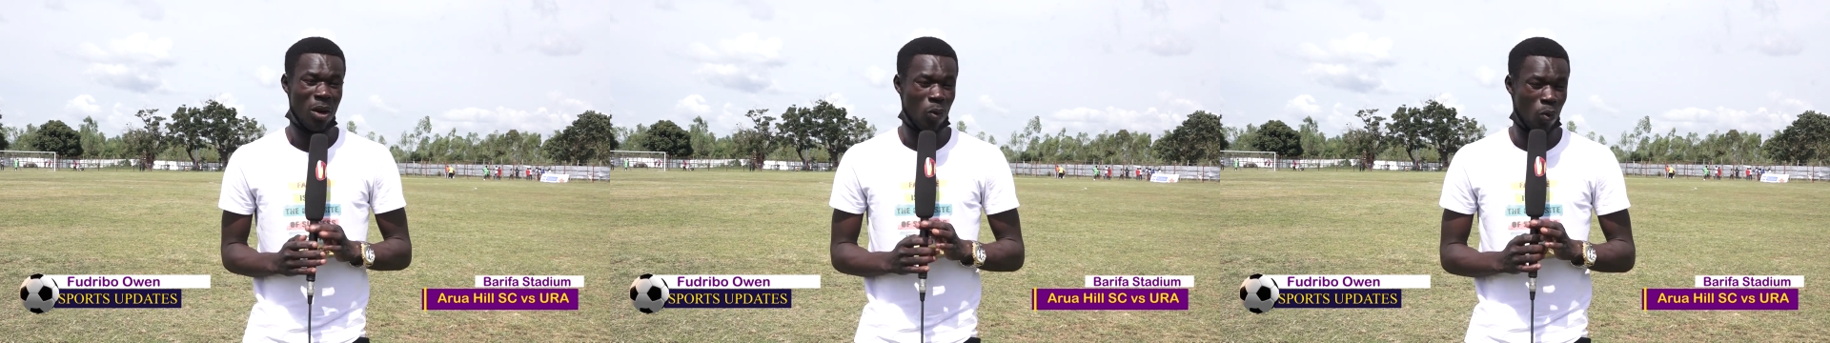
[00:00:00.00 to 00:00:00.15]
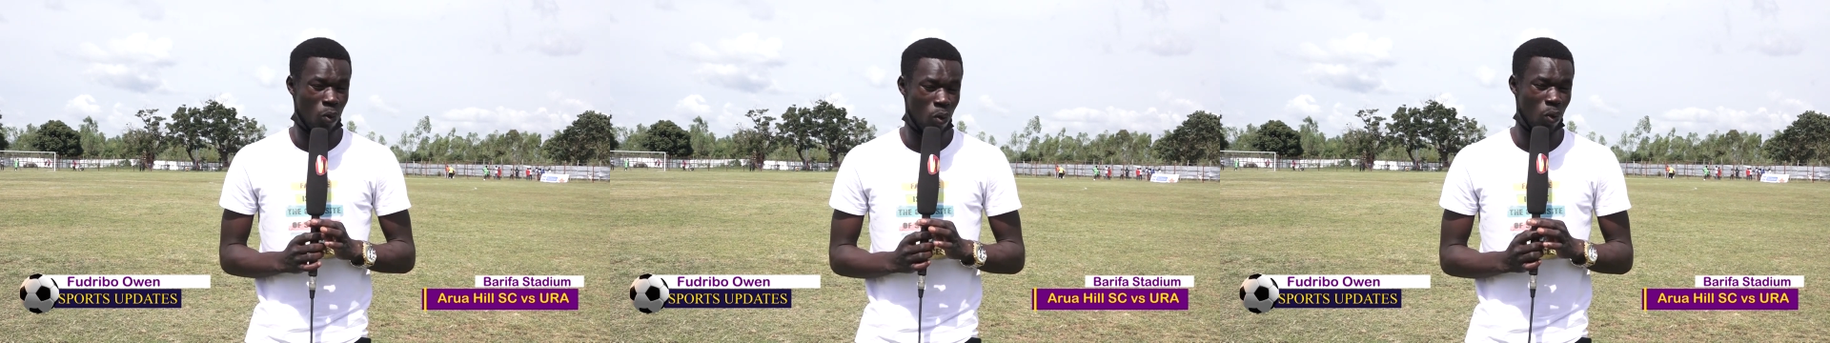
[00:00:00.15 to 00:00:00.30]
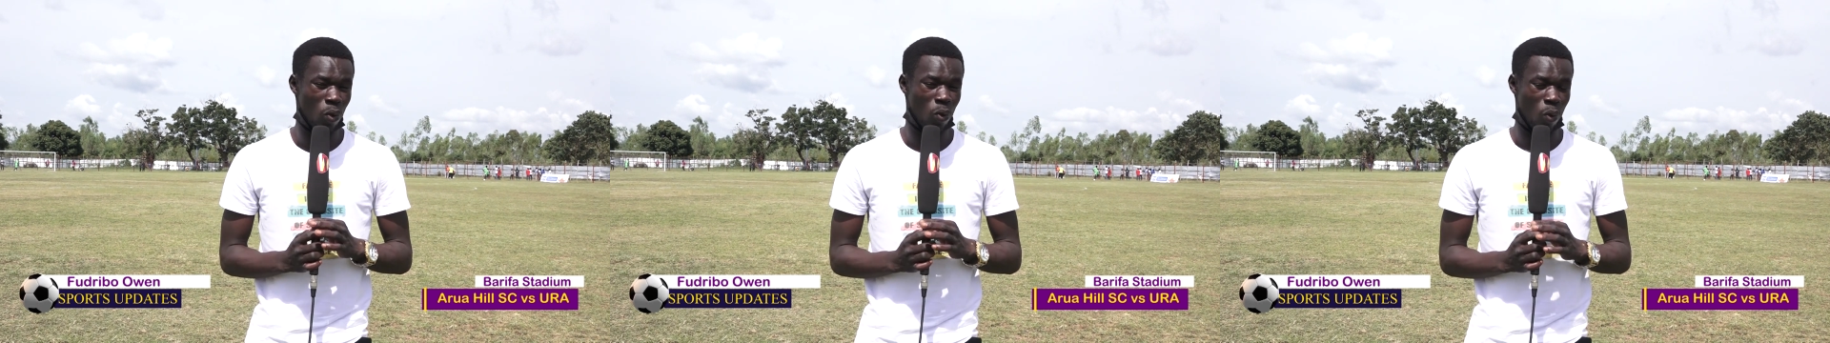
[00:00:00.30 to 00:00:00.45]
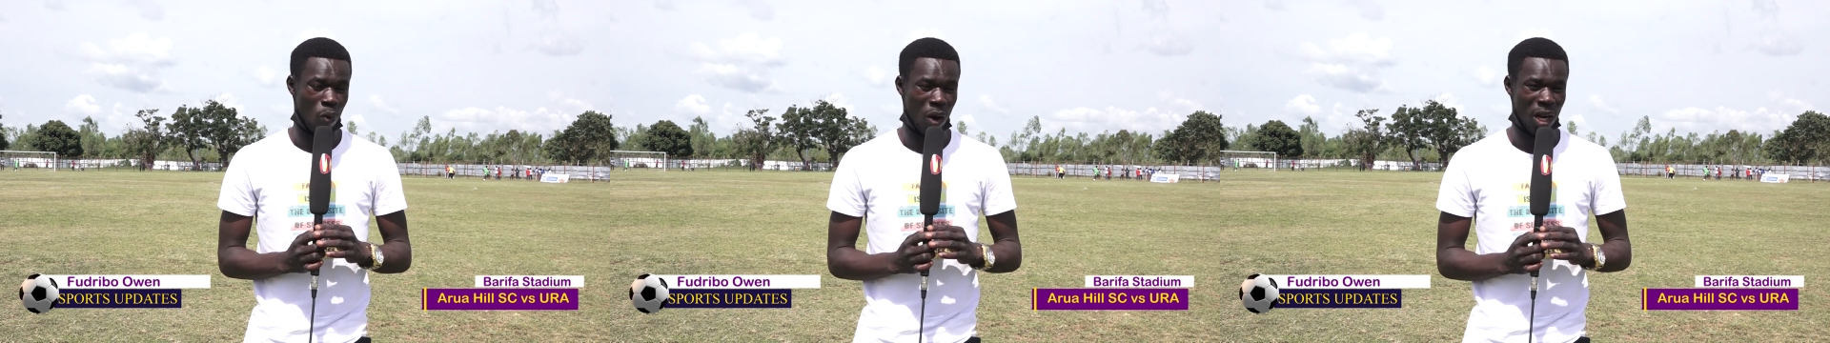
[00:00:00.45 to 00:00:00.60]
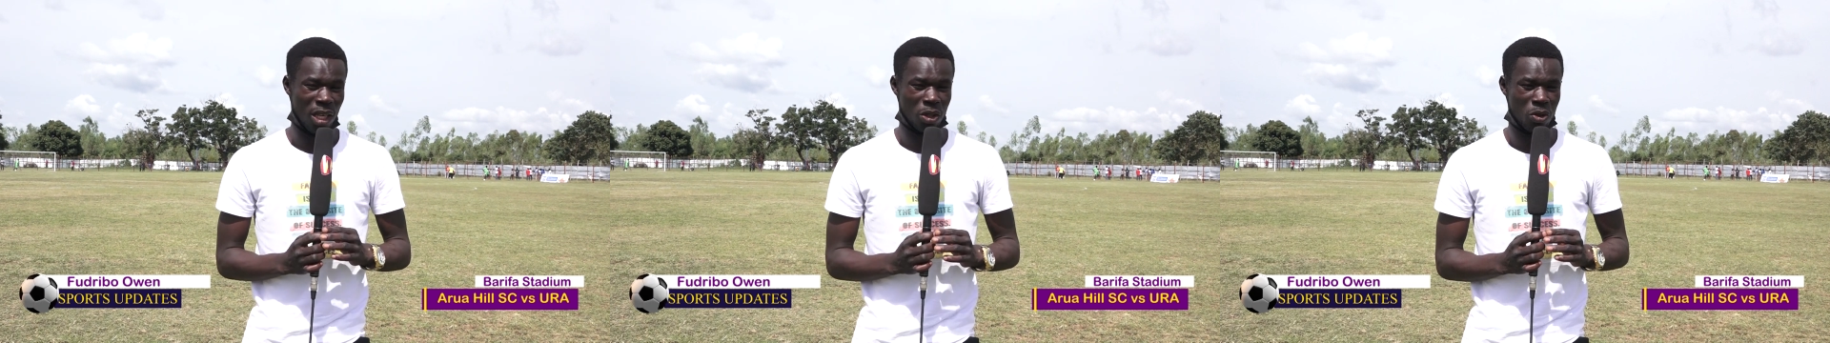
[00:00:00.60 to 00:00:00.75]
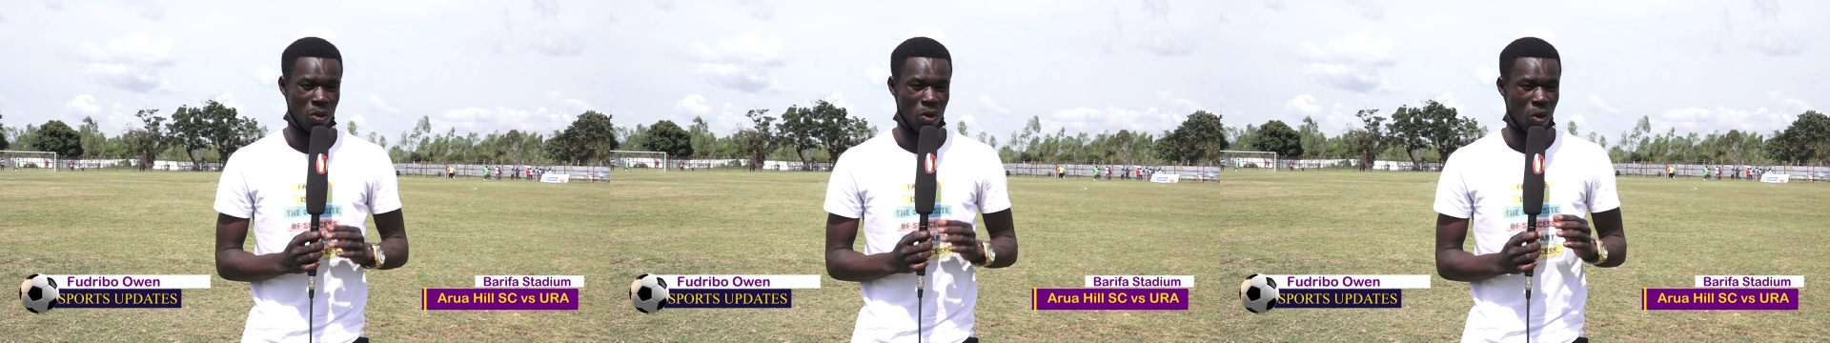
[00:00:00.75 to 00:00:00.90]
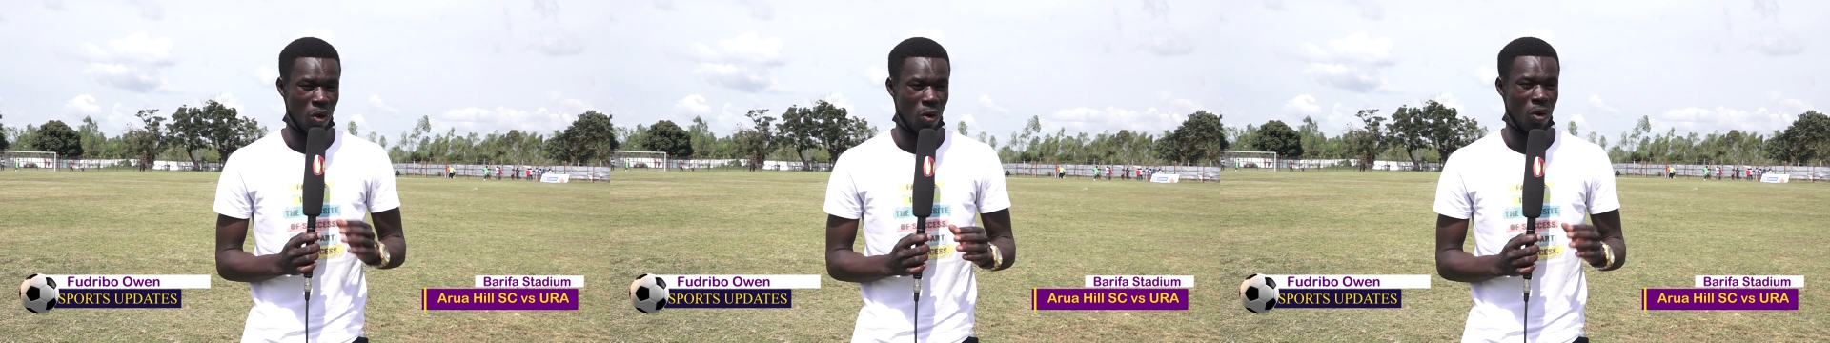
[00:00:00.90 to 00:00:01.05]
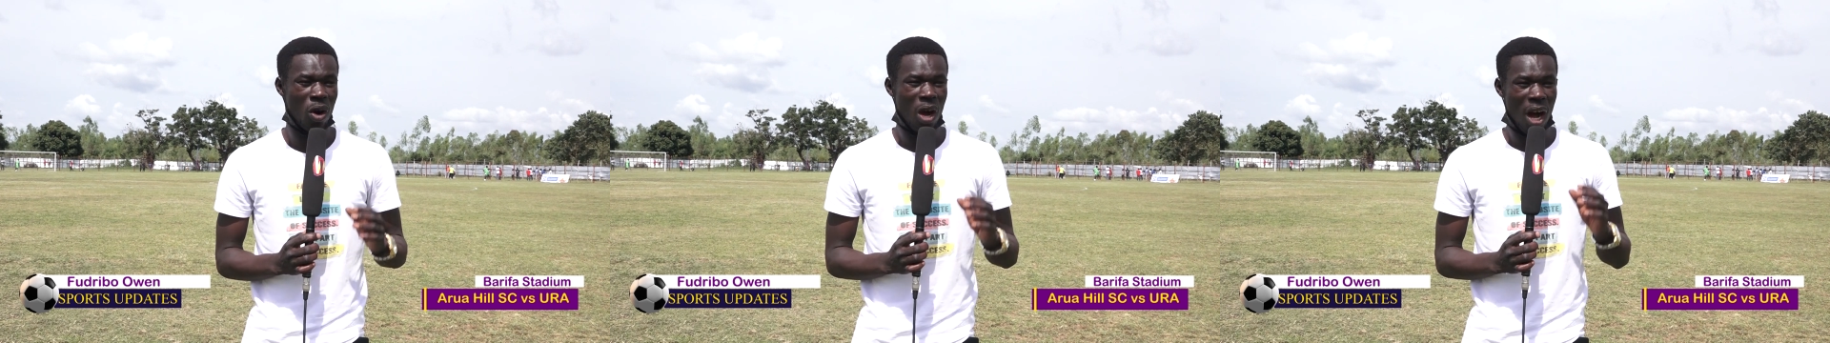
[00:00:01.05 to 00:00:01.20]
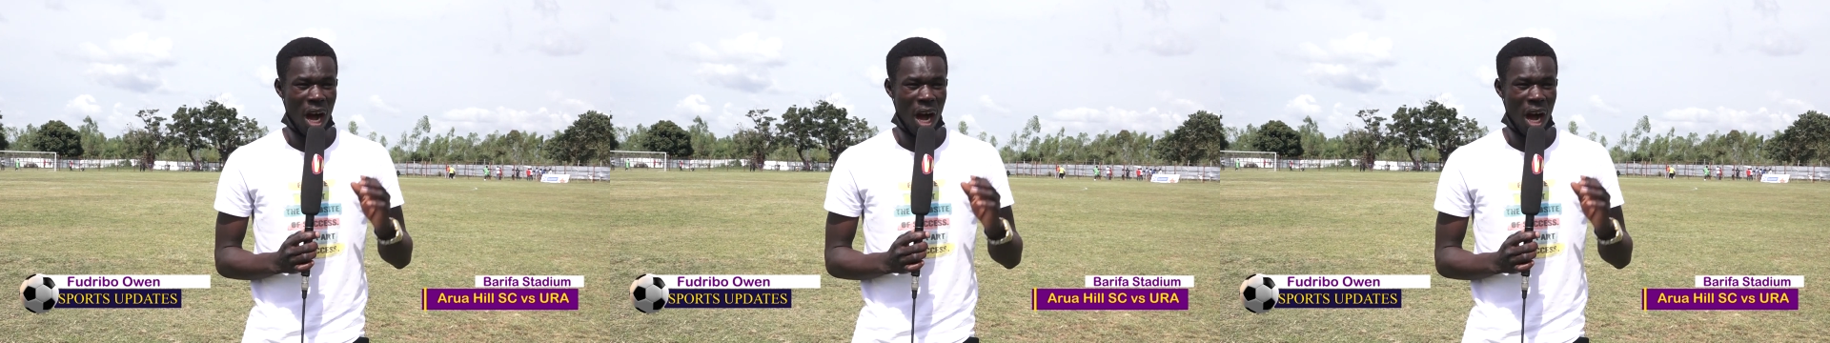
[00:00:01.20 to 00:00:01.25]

will want to know